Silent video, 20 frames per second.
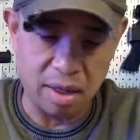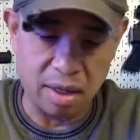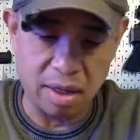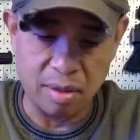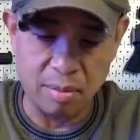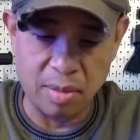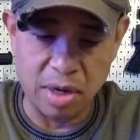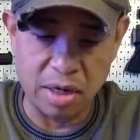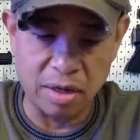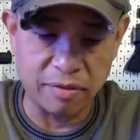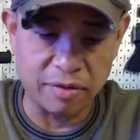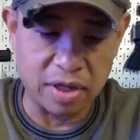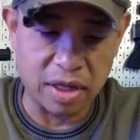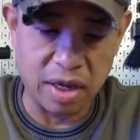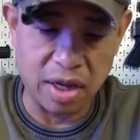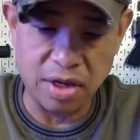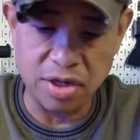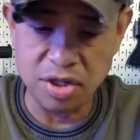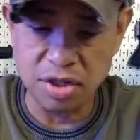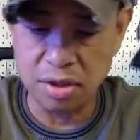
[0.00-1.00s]

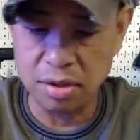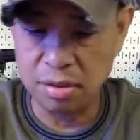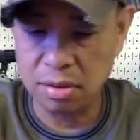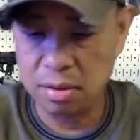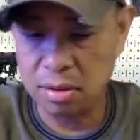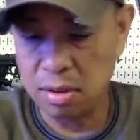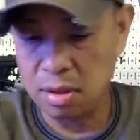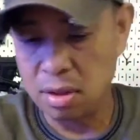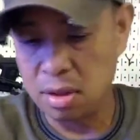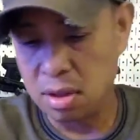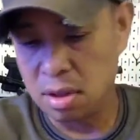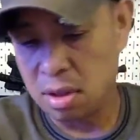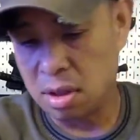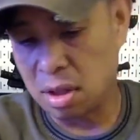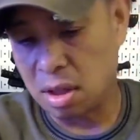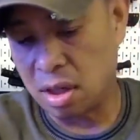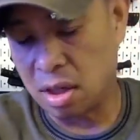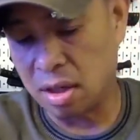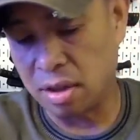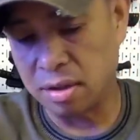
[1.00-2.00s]
modification
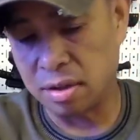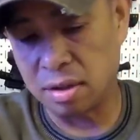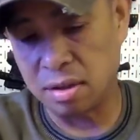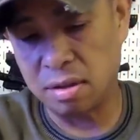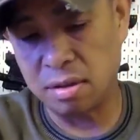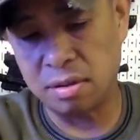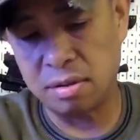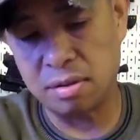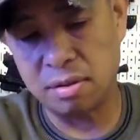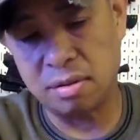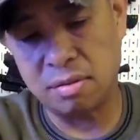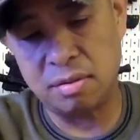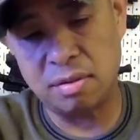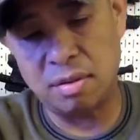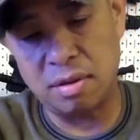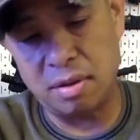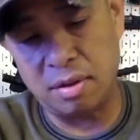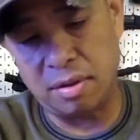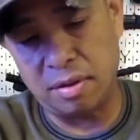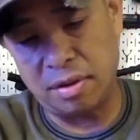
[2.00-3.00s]
on
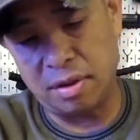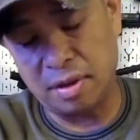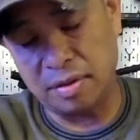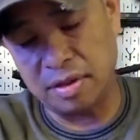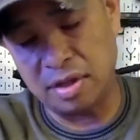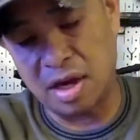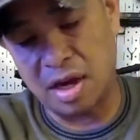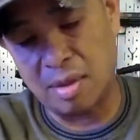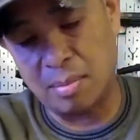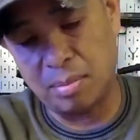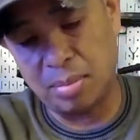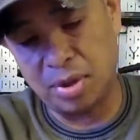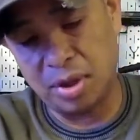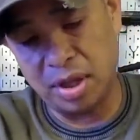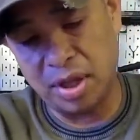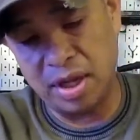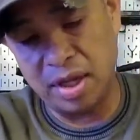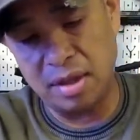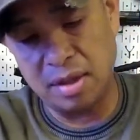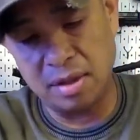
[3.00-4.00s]
the top
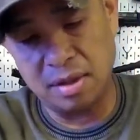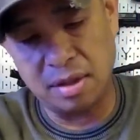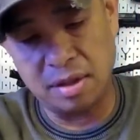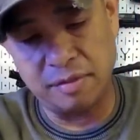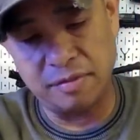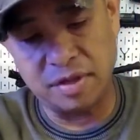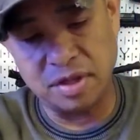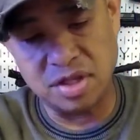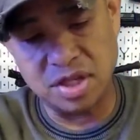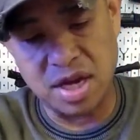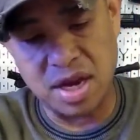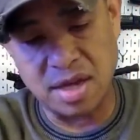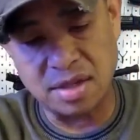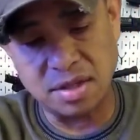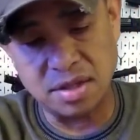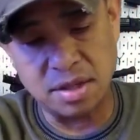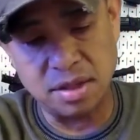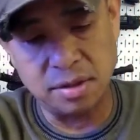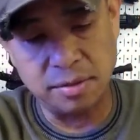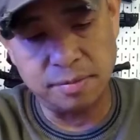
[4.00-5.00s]
plate of the
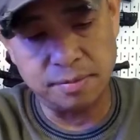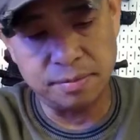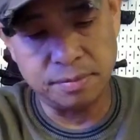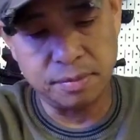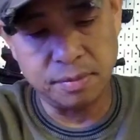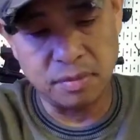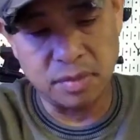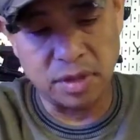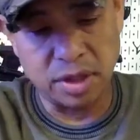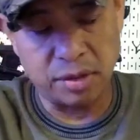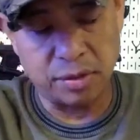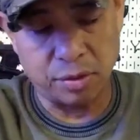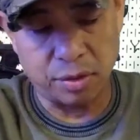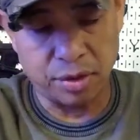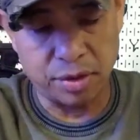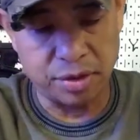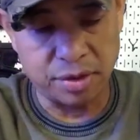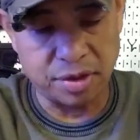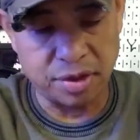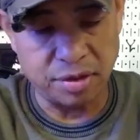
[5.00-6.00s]
chassis in
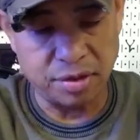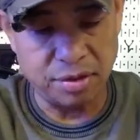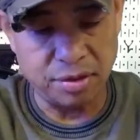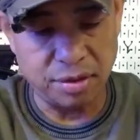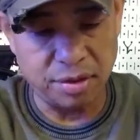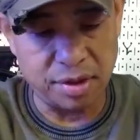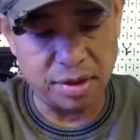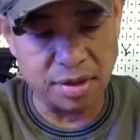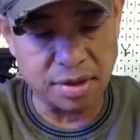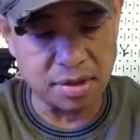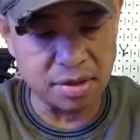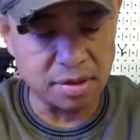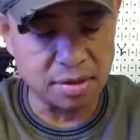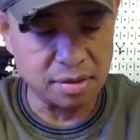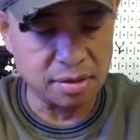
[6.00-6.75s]
order to do this